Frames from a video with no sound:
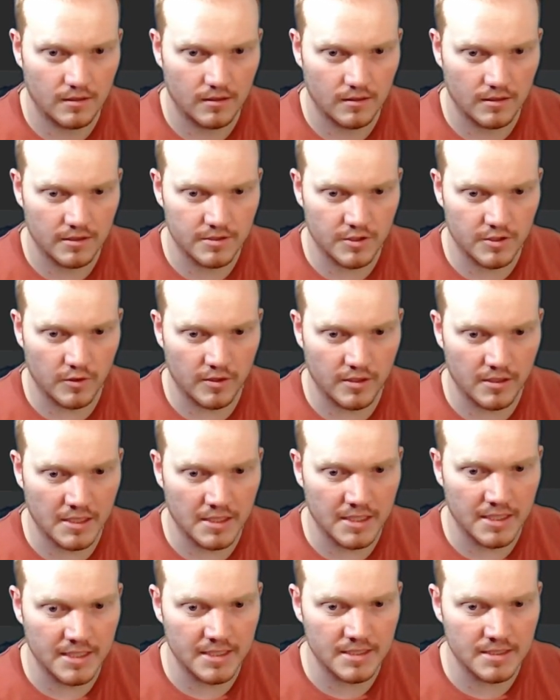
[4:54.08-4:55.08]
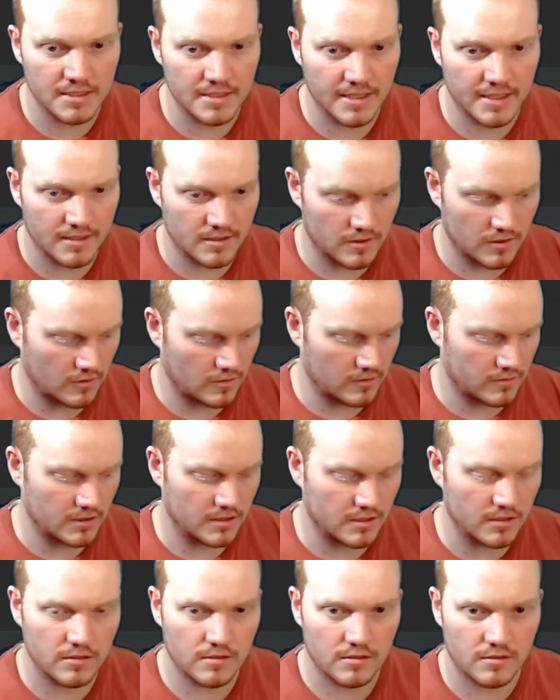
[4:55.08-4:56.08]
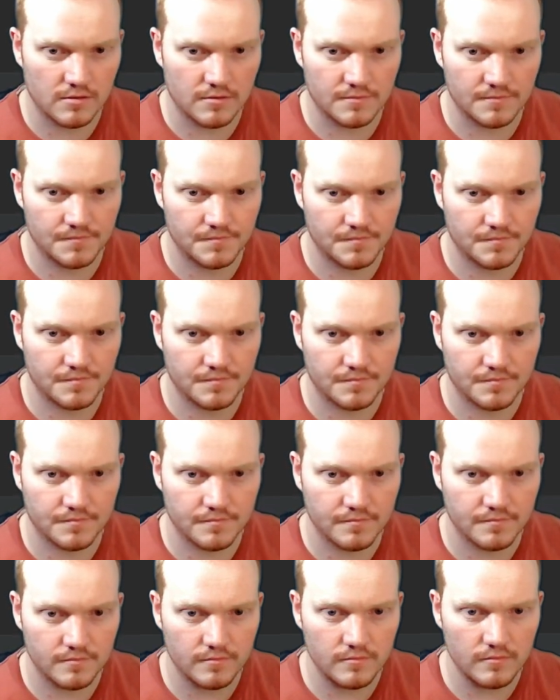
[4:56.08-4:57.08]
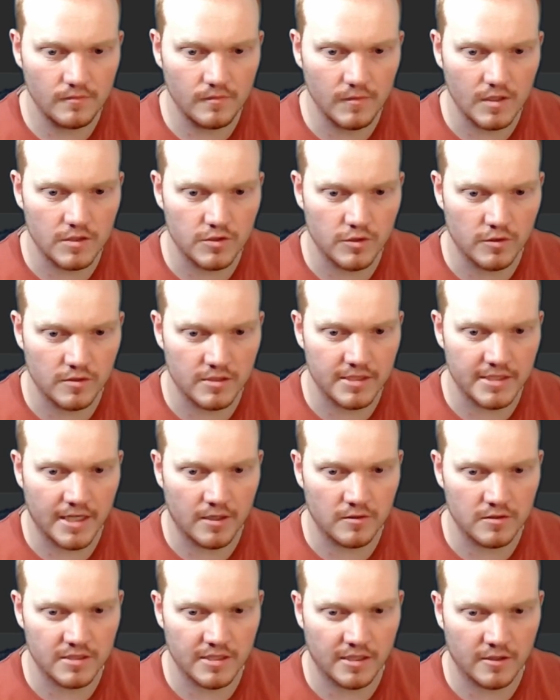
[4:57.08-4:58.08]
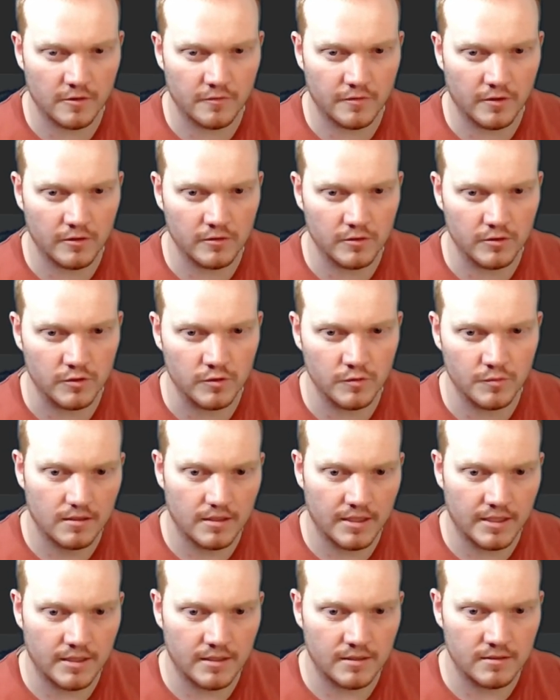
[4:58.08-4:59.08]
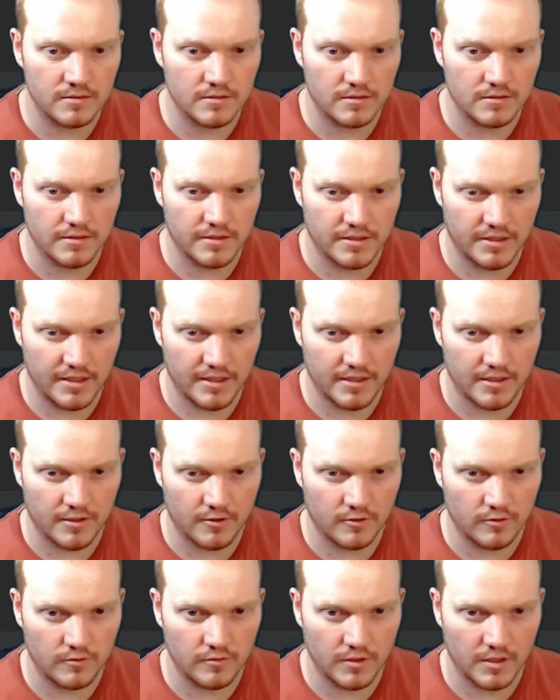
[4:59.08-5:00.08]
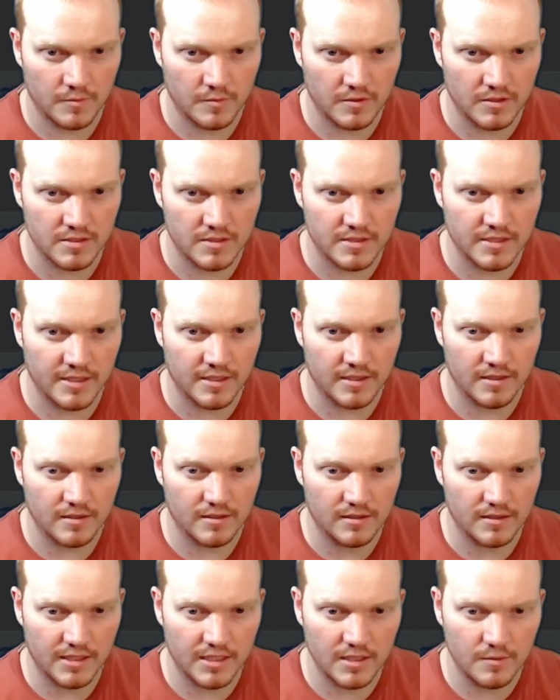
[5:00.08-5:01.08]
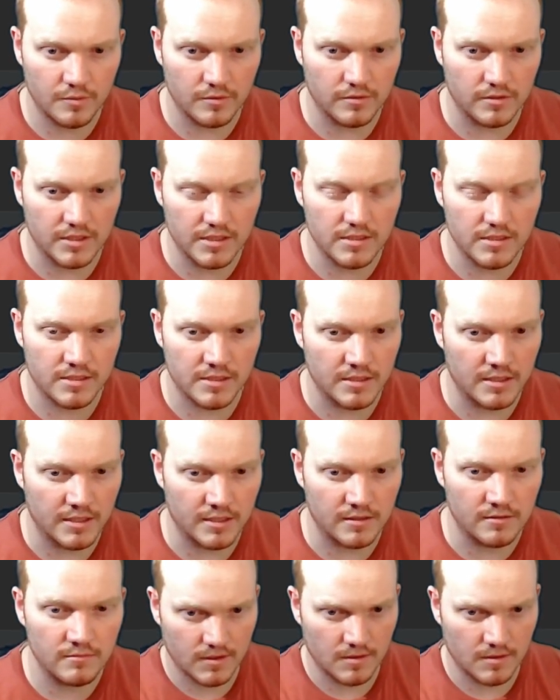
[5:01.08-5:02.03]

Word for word: Let's go ahead and indent all this. So it's now inside of our loop. And now I'm gonna say keep listening. I'm